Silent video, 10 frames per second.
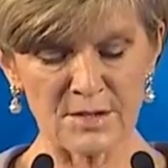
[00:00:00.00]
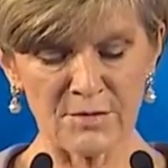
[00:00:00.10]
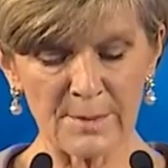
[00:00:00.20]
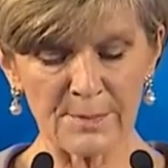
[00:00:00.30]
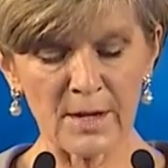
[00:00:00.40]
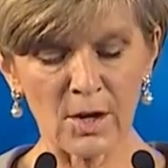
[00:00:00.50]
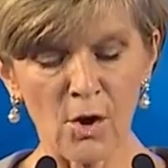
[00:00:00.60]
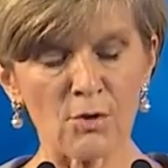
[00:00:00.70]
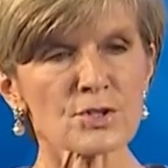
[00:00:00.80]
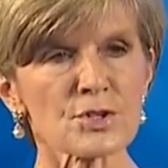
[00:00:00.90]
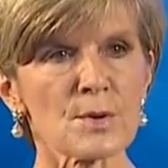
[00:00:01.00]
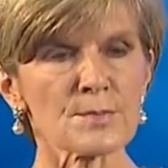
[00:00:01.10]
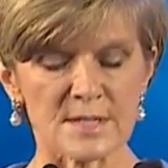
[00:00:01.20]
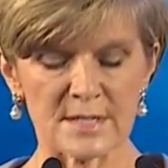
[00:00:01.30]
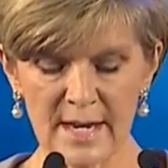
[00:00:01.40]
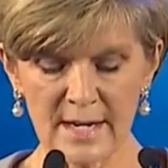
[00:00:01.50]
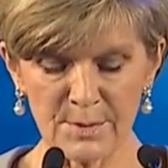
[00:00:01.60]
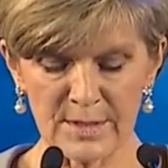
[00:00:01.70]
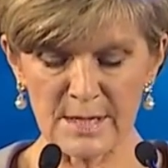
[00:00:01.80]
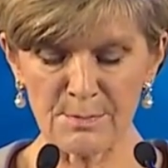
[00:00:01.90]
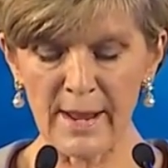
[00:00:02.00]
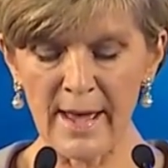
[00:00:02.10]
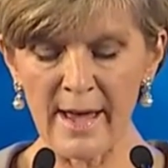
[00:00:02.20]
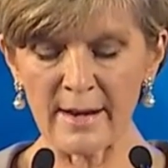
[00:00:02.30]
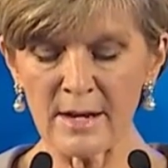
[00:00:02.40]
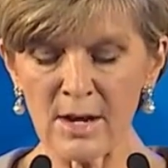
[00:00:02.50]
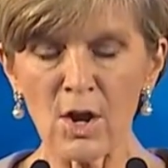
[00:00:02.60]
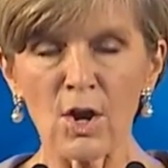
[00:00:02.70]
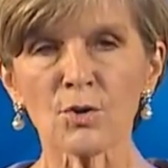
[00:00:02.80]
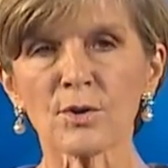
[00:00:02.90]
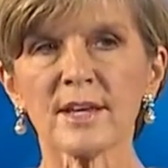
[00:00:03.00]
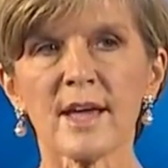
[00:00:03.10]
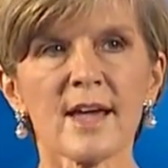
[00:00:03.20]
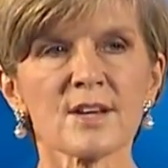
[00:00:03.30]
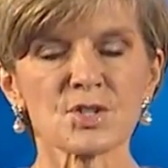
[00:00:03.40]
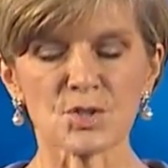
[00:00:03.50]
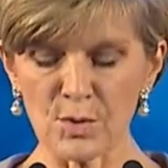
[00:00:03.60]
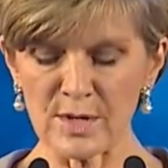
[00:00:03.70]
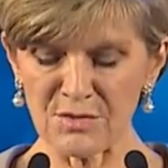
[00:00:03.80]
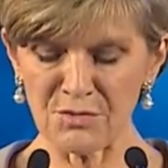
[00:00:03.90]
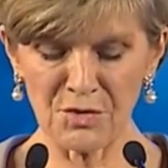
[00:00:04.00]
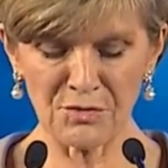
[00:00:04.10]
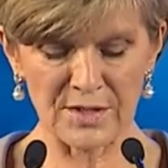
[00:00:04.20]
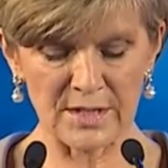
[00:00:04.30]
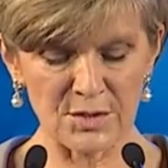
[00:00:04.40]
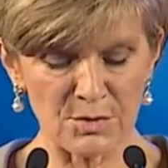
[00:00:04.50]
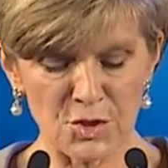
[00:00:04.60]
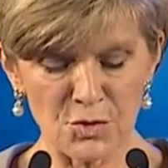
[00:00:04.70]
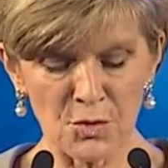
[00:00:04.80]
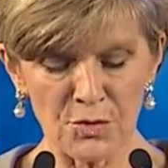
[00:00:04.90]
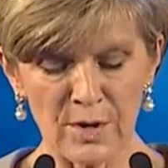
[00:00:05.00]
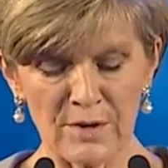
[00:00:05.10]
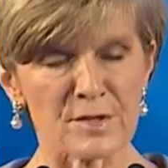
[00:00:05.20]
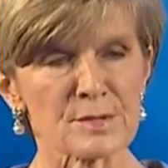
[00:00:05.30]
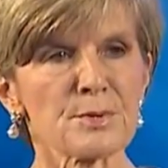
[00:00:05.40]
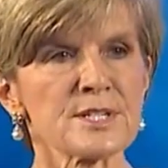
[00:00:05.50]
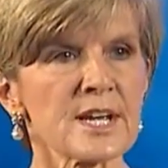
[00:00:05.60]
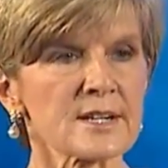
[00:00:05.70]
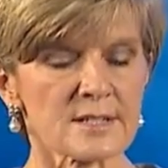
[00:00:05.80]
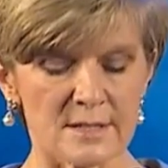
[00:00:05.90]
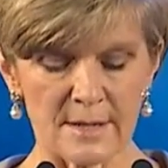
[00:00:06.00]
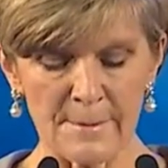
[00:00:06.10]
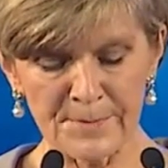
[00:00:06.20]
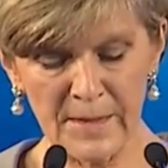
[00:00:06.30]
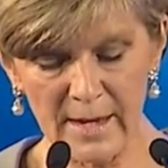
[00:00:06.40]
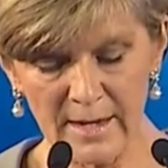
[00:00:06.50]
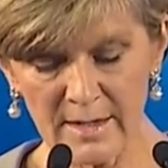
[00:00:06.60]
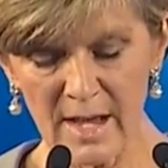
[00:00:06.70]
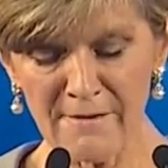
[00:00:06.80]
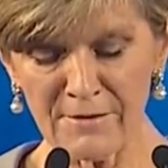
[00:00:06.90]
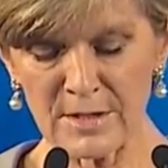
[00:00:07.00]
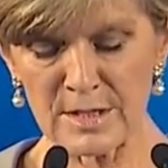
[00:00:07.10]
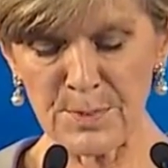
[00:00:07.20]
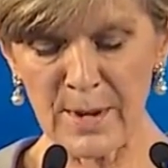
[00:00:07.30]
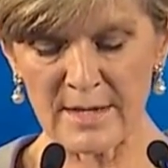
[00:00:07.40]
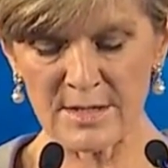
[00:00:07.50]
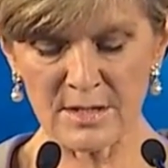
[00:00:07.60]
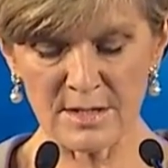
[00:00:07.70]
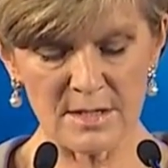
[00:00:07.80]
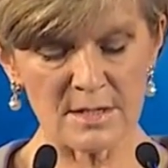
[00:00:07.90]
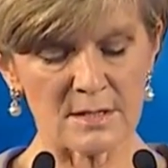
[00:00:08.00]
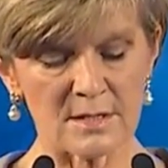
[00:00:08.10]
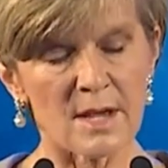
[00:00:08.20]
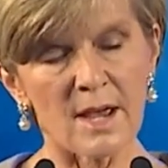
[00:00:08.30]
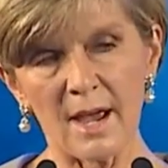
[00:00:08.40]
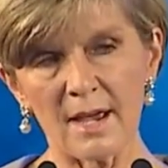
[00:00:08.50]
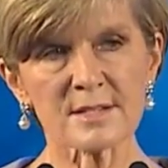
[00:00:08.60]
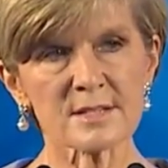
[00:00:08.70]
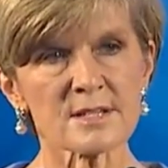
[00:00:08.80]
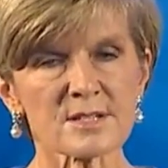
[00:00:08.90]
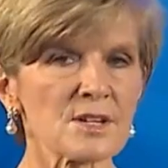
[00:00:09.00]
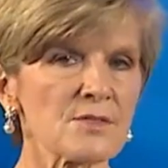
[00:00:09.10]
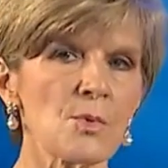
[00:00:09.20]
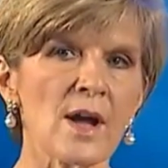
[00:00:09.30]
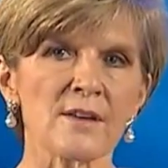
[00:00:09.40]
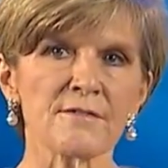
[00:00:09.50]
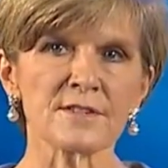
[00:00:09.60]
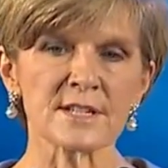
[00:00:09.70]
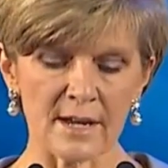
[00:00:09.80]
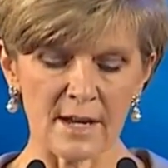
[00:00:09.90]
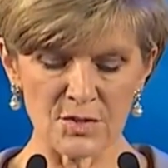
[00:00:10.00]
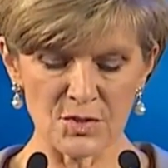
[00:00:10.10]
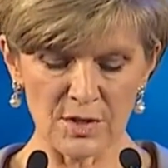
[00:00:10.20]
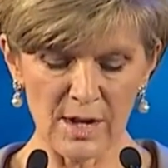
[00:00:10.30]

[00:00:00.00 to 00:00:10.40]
are developing a long term sustainability plan looking ahead to 2050 to ensure the reef is protected in an evidence based, consistent, and sensitive way for decades to